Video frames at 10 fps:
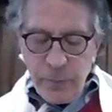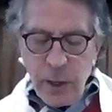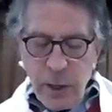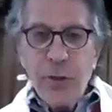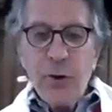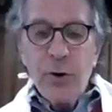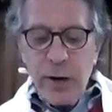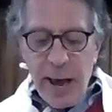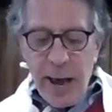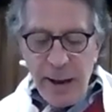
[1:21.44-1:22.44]
A third
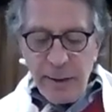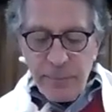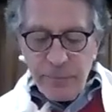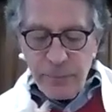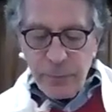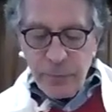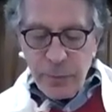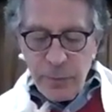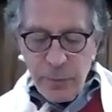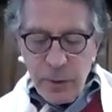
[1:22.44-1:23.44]
hat
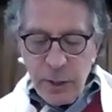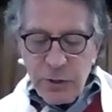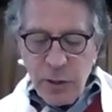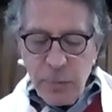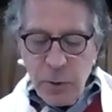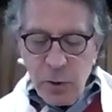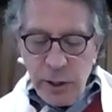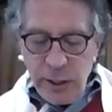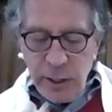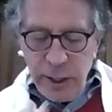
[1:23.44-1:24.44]
is
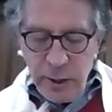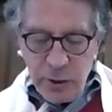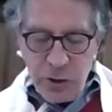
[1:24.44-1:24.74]
community leader,